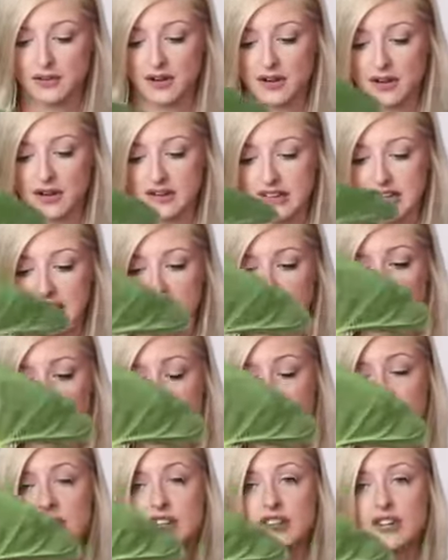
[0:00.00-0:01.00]
Honestly, I got
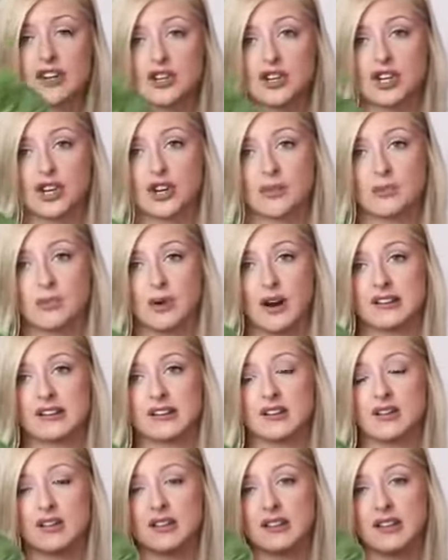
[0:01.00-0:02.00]
him for such a good price.
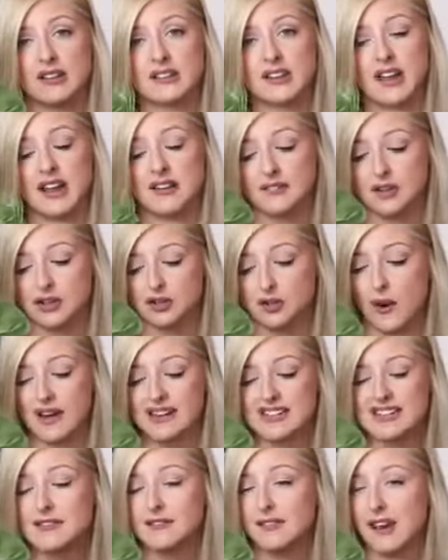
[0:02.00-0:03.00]
I got this guy for
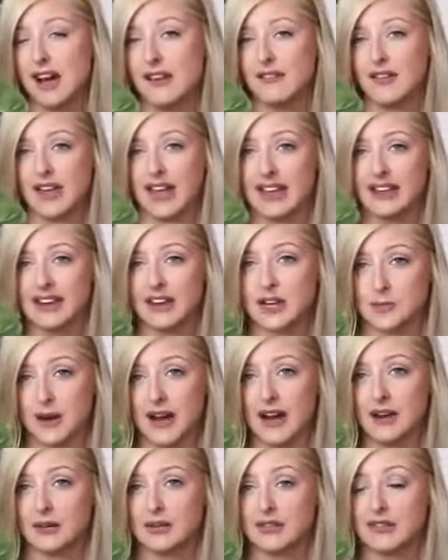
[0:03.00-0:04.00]
25 English
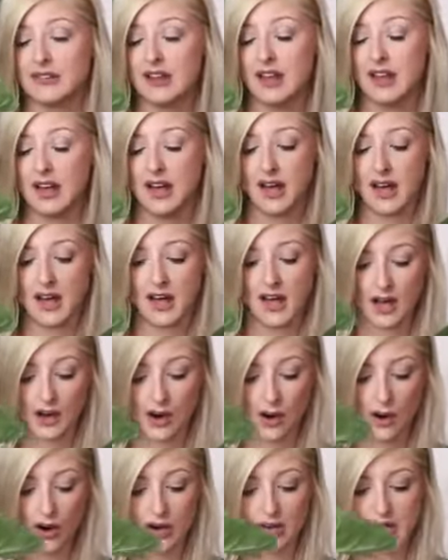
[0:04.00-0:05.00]
pounds,
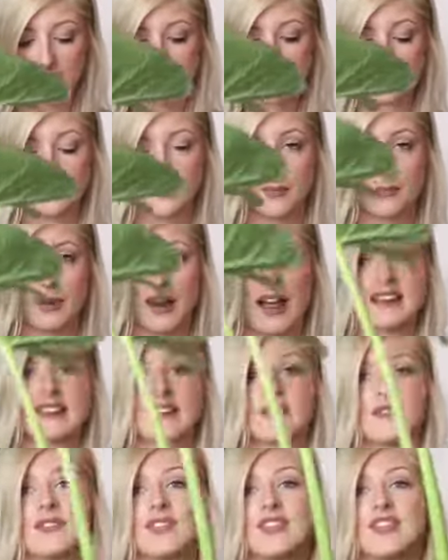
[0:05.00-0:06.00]
and honestly, for a plant
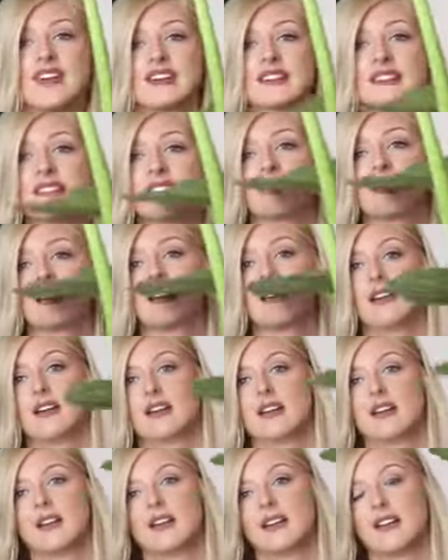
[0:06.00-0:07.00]
of this
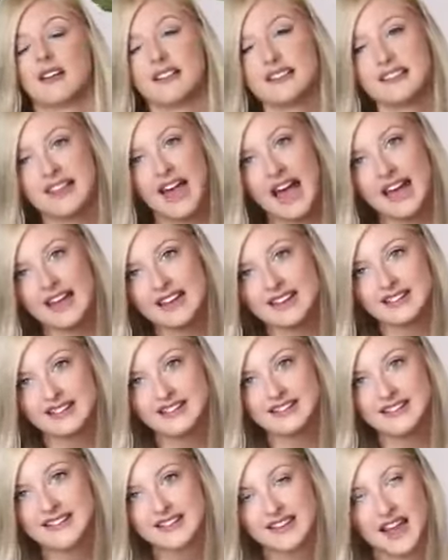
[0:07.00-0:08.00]
size
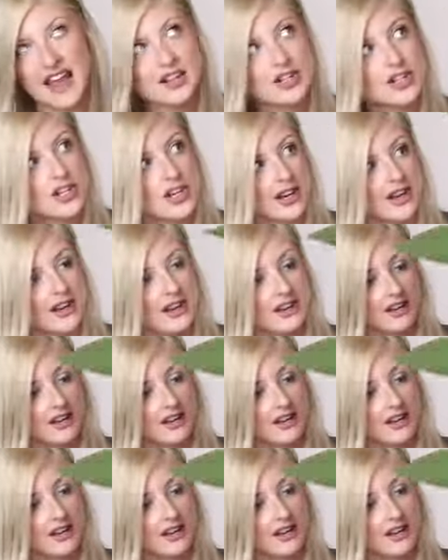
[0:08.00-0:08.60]
and stature.